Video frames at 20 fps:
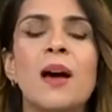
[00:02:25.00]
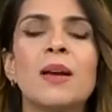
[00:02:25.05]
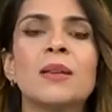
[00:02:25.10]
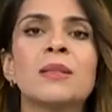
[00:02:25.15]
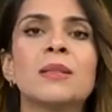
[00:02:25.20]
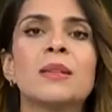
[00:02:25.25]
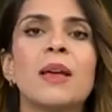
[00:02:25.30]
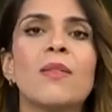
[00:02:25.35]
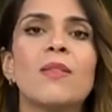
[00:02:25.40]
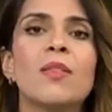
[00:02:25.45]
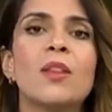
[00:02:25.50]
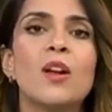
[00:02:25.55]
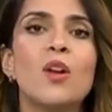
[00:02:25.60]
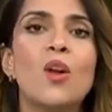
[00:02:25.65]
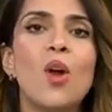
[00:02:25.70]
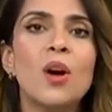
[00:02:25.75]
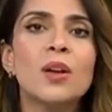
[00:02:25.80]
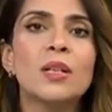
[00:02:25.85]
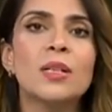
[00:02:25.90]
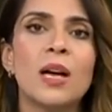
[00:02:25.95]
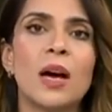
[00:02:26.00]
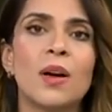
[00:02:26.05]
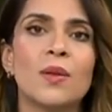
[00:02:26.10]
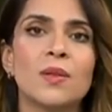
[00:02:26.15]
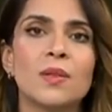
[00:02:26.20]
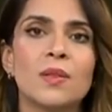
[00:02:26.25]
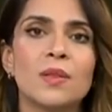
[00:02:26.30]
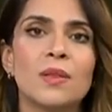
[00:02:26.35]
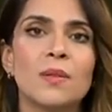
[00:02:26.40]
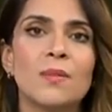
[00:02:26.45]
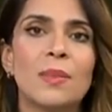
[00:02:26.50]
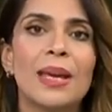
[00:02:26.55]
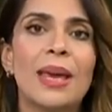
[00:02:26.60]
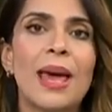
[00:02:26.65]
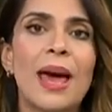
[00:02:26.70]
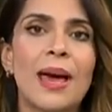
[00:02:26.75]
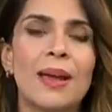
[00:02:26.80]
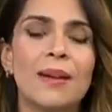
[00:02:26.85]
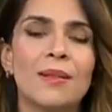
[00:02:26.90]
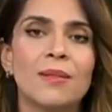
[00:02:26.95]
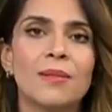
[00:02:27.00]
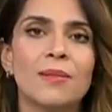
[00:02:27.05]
us, the lockdowns began